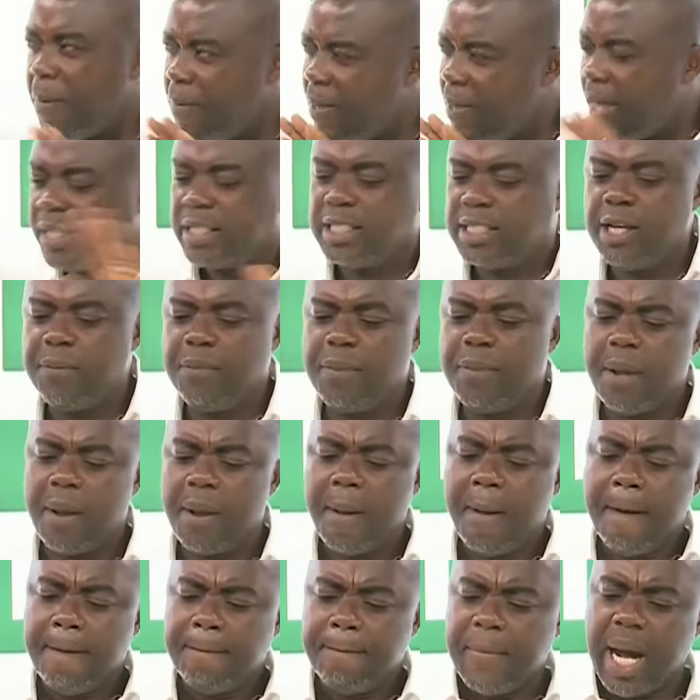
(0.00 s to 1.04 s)
Yentibi.
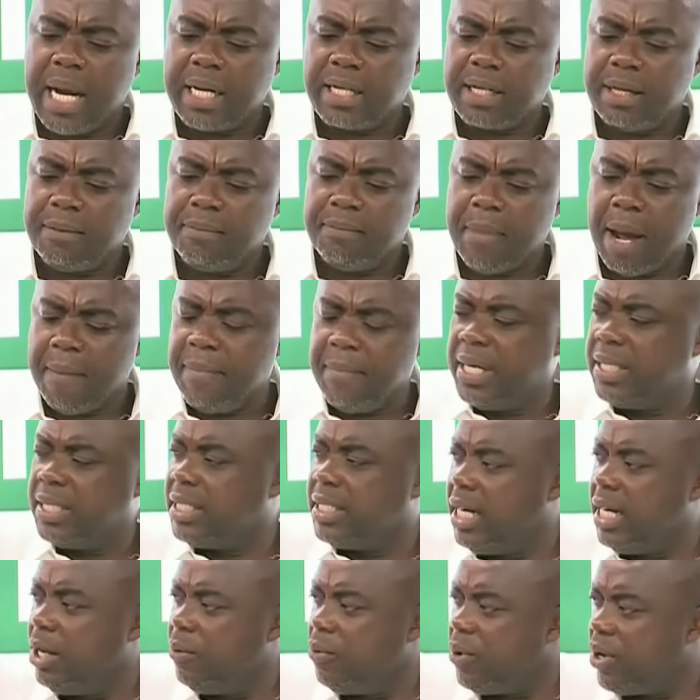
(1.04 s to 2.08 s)
But Mamin
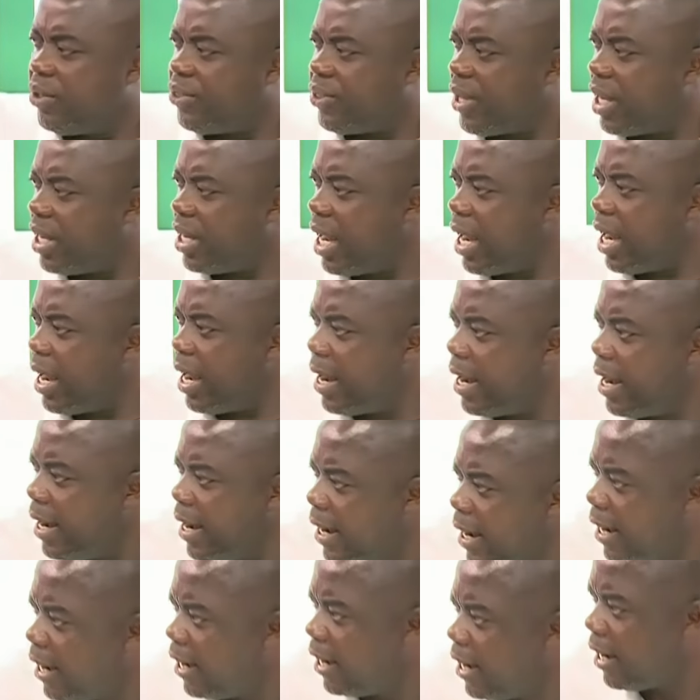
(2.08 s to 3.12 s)
dealing with
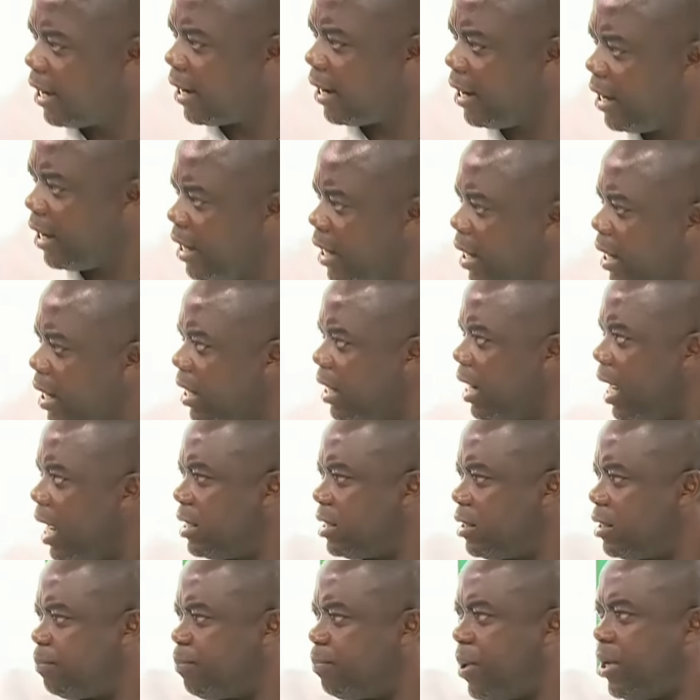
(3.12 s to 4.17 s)
a
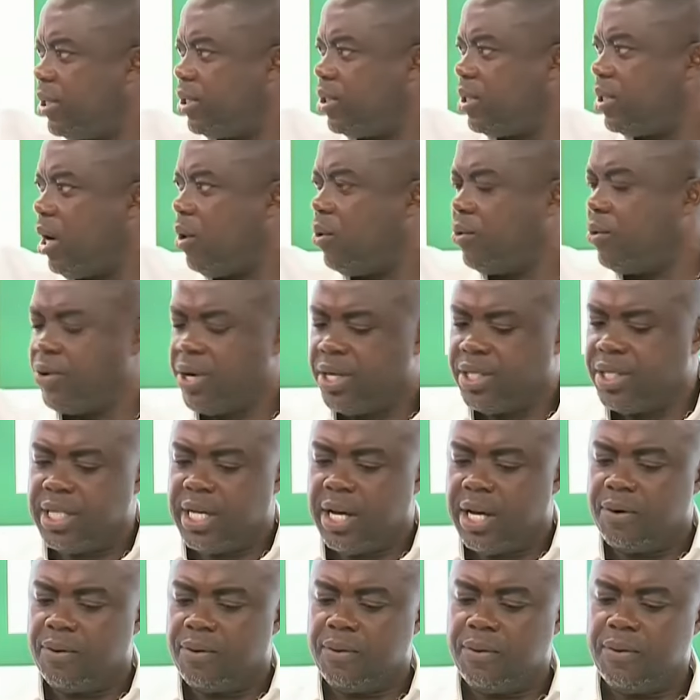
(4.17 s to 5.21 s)
last point now, Rizzi,
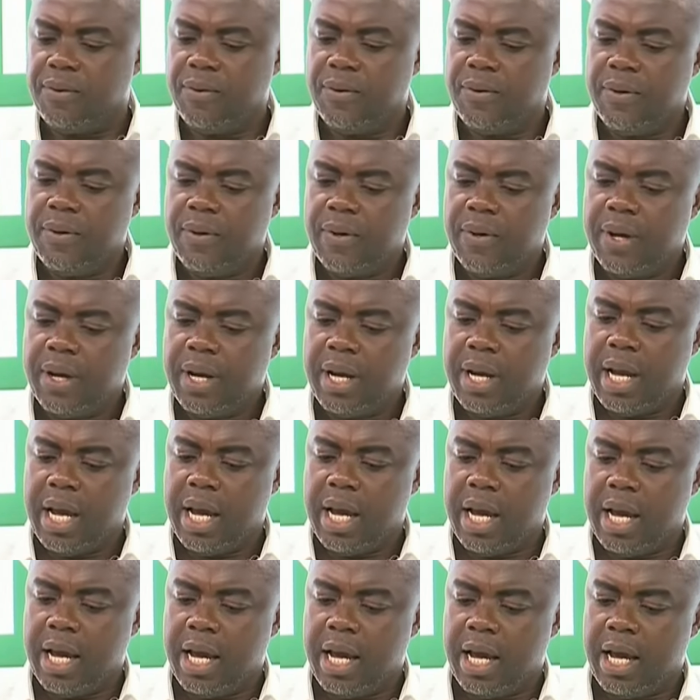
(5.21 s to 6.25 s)
you know,
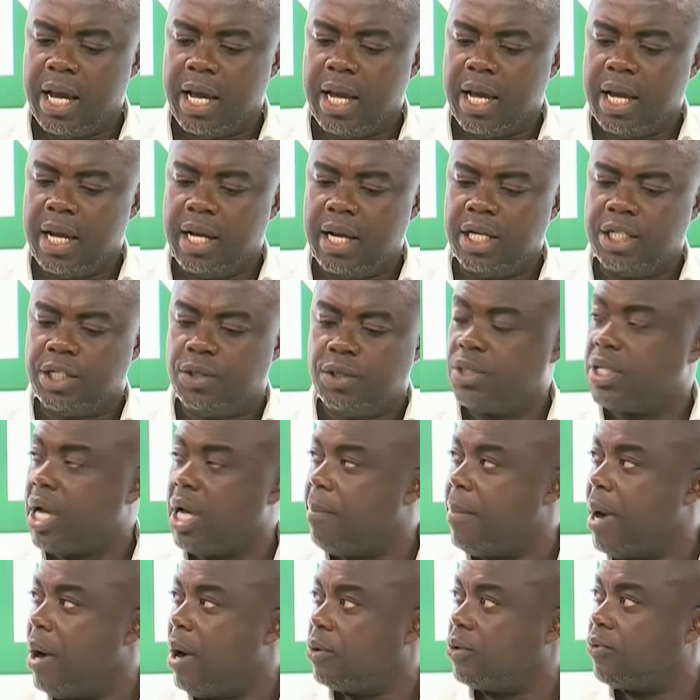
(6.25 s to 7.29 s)
issues
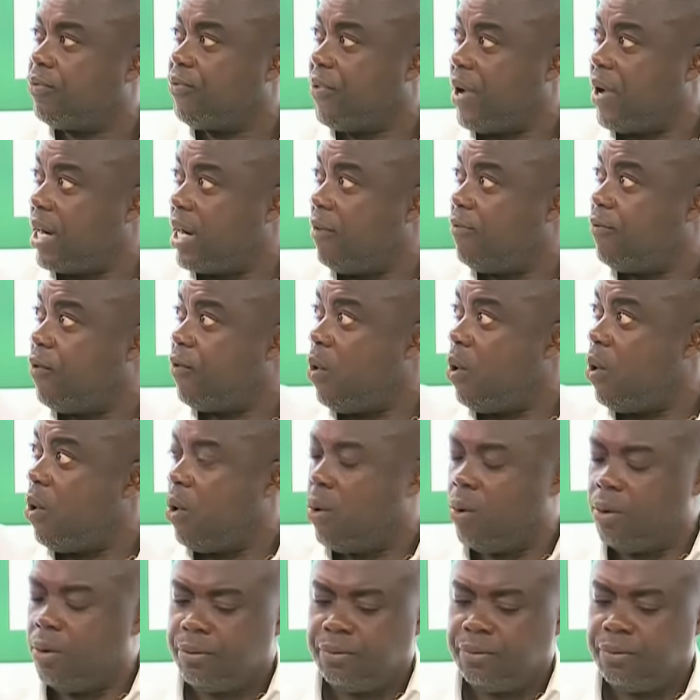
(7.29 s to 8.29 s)
about father for all.